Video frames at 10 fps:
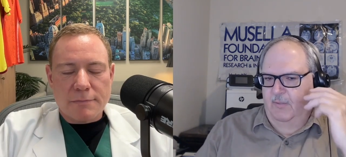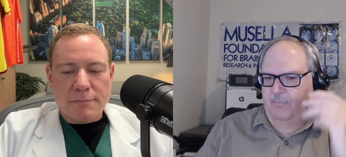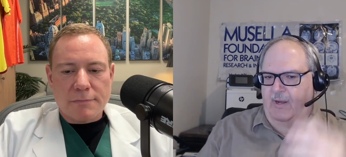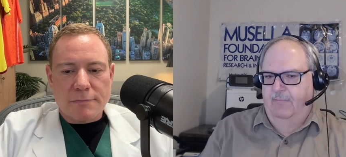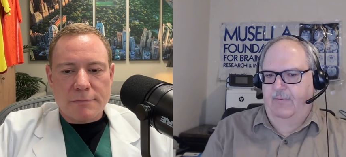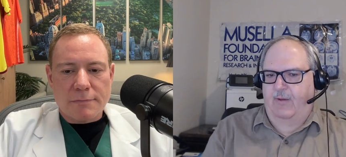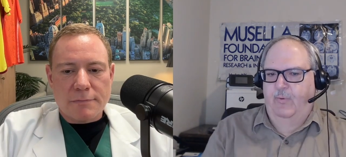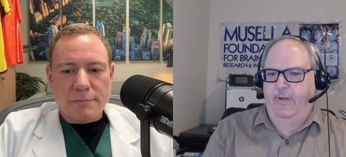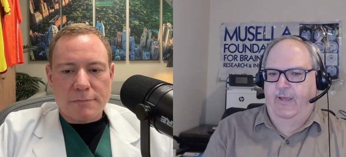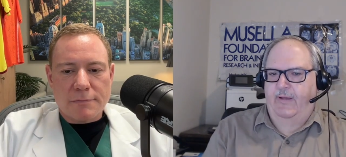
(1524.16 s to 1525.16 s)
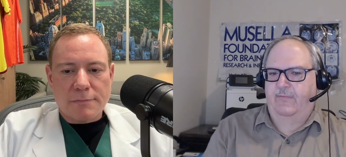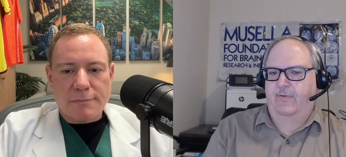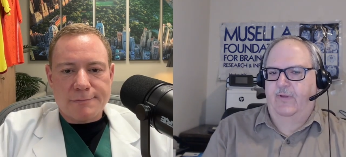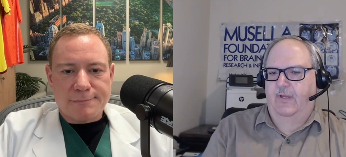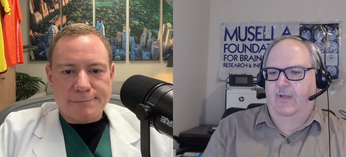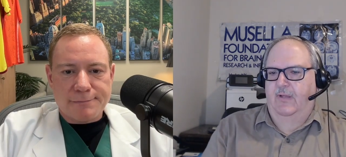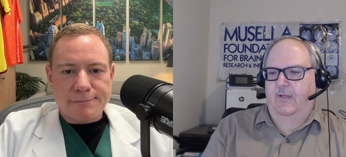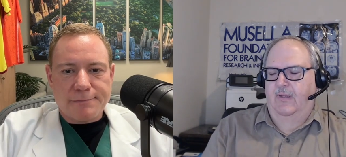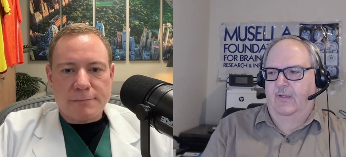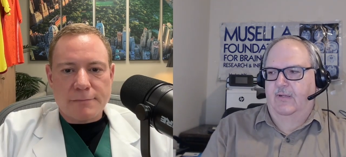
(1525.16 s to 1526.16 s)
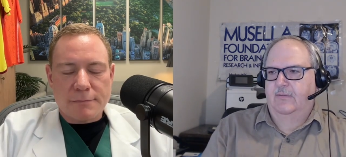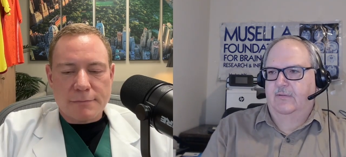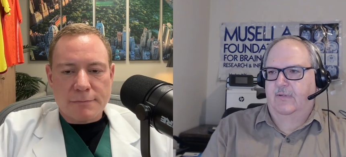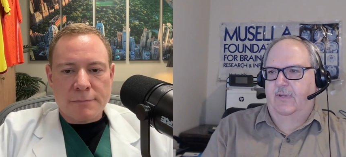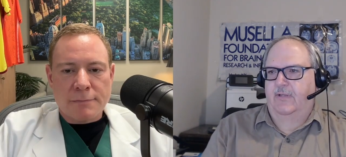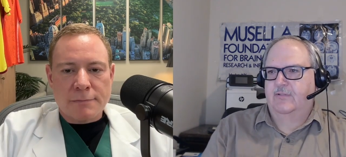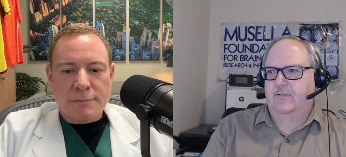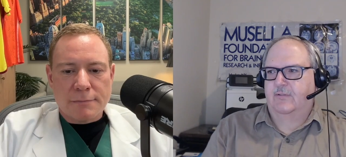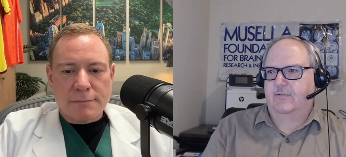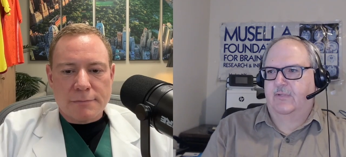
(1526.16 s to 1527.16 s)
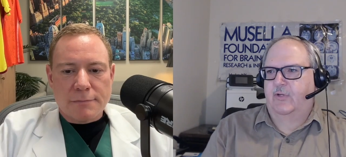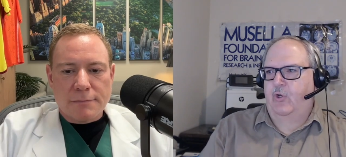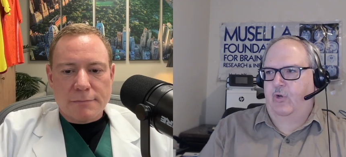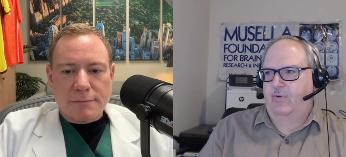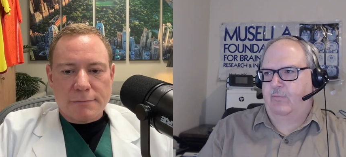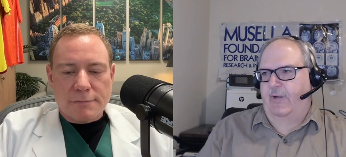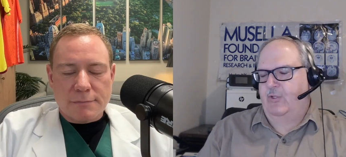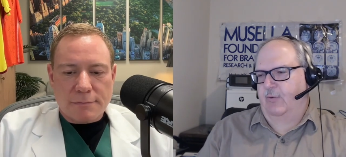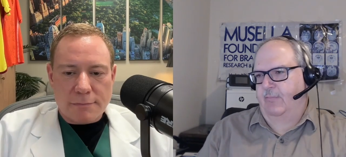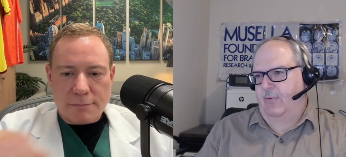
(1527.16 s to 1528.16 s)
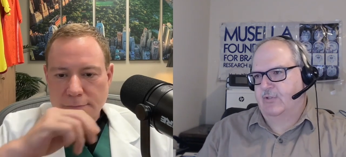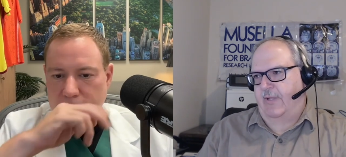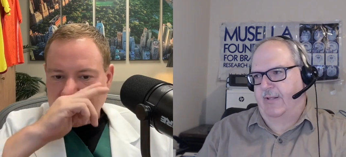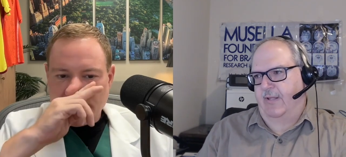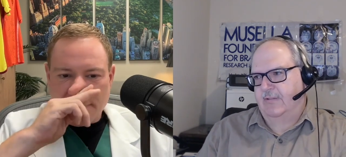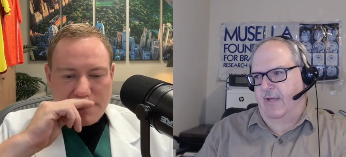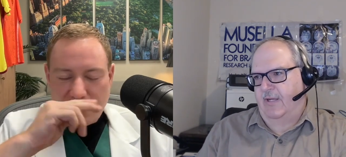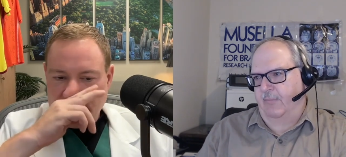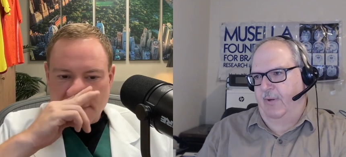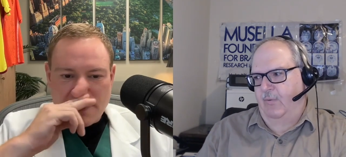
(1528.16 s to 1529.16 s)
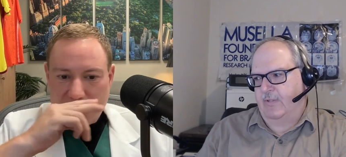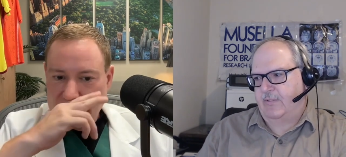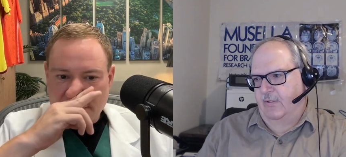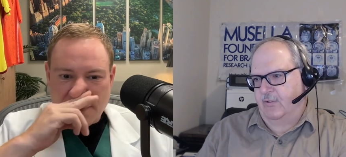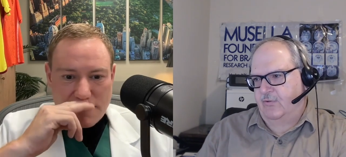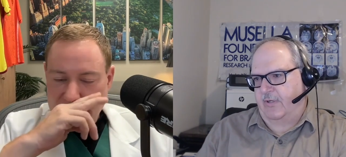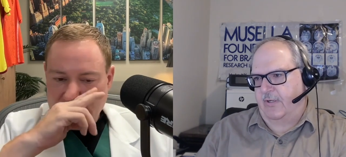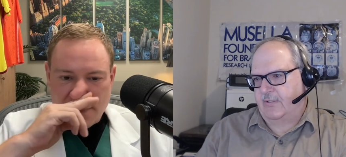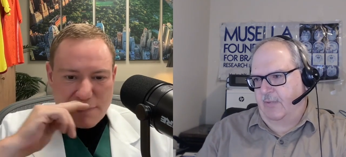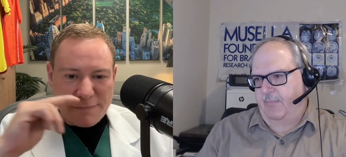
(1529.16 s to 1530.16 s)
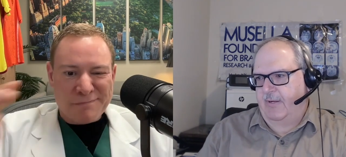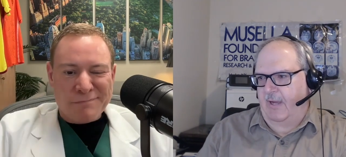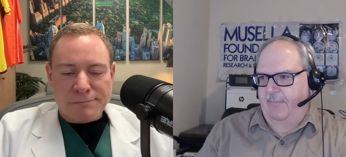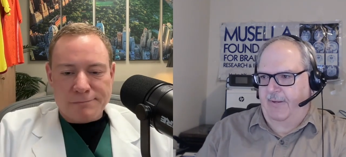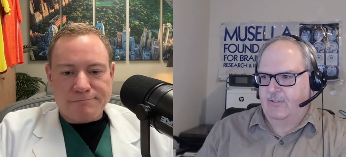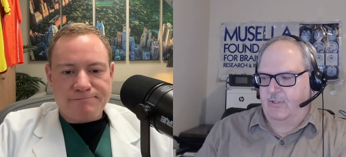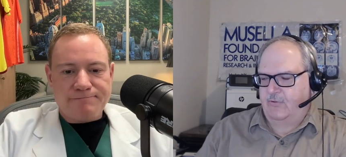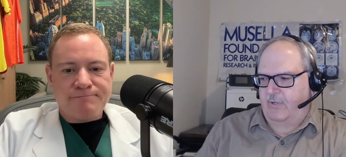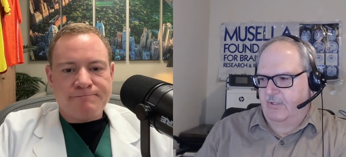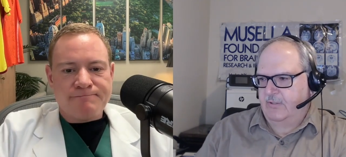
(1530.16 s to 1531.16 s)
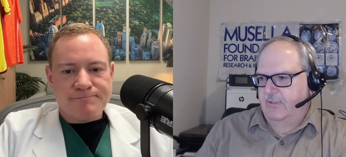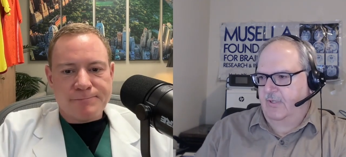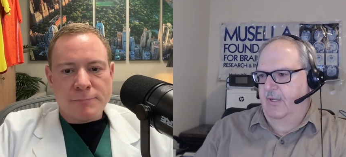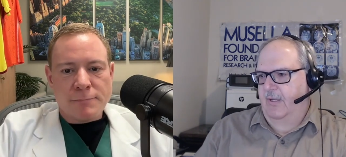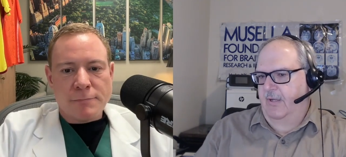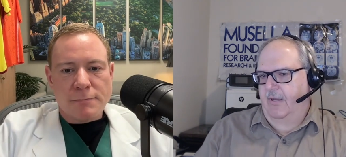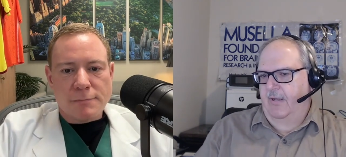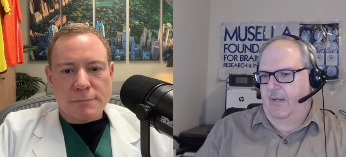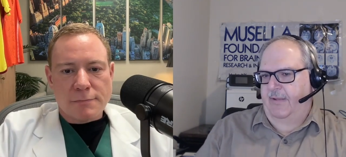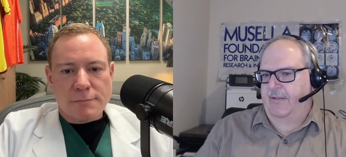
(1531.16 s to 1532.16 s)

Speaker 1: the problem that we have is the cure for brain tumor most likely is not going to be one single drug. It's going to be a combination of drugs. And